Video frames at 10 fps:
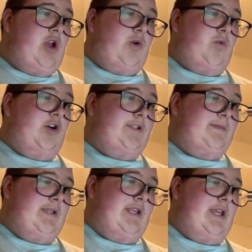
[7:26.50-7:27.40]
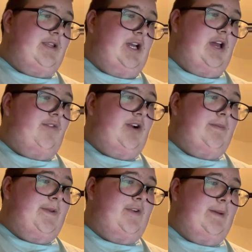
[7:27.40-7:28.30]
Wasps and the entire
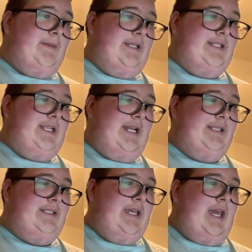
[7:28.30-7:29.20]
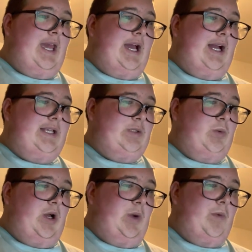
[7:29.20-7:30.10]
rugby family stands as
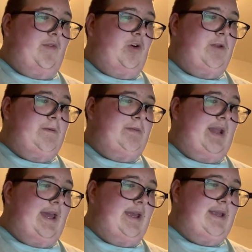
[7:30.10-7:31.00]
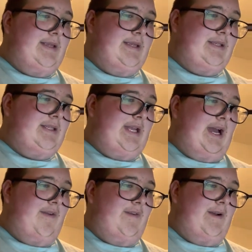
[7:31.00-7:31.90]
one with all the players,
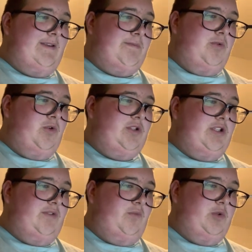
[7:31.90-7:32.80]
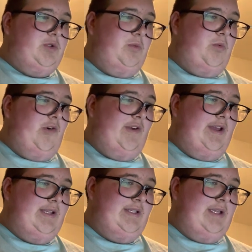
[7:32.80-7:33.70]
staff and supporters of Worcester
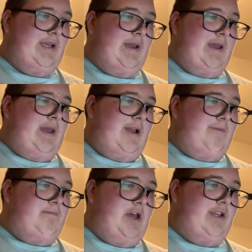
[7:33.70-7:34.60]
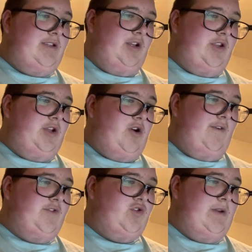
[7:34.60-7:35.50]
Warriors. A post on the
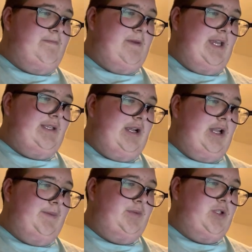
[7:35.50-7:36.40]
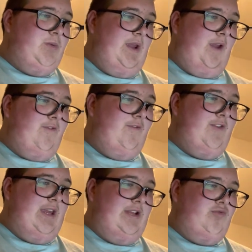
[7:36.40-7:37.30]
Coventry-based club's tweet
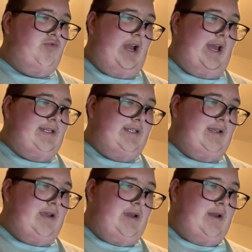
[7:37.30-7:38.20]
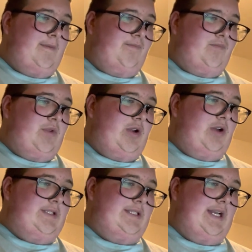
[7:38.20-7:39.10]
feed read,
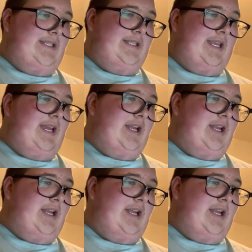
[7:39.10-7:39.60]
On Saturday